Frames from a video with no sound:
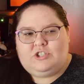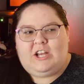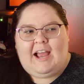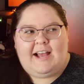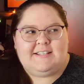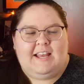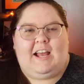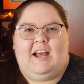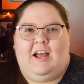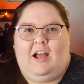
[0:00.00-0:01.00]
has
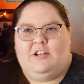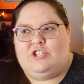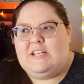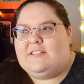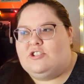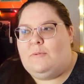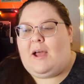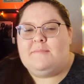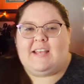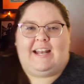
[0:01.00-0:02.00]
like she
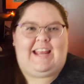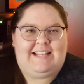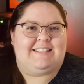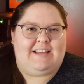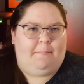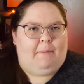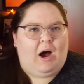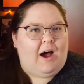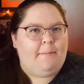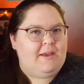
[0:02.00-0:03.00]
becomes like an instant
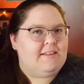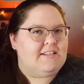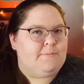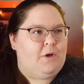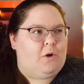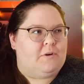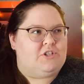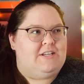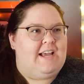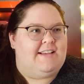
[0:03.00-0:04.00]
mom in this book, where
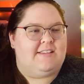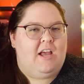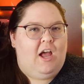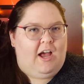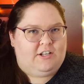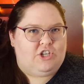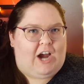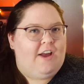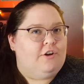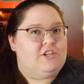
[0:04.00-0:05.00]
she has a
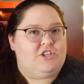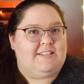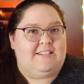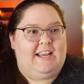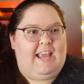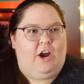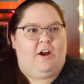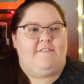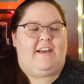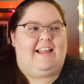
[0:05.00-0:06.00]
child that she has to take care
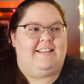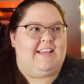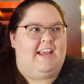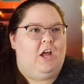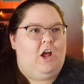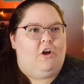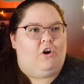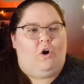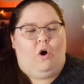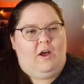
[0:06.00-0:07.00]
of, and that's like
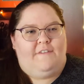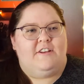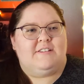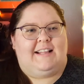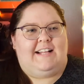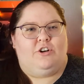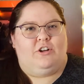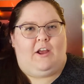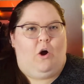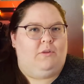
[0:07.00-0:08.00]
it feels like that's her
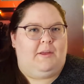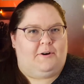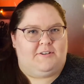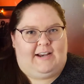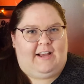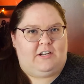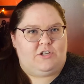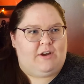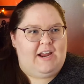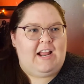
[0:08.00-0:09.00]
like only personality
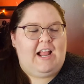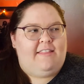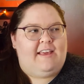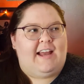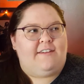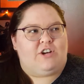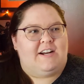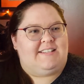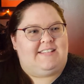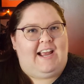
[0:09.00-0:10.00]
trait. They kind of try
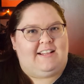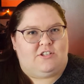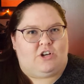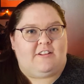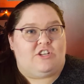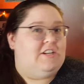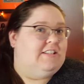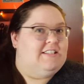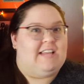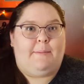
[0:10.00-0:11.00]
to say at the start that she's
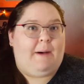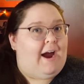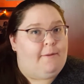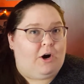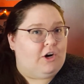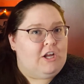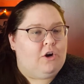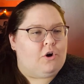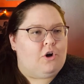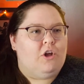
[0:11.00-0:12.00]
this like party
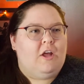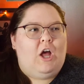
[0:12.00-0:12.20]
girl,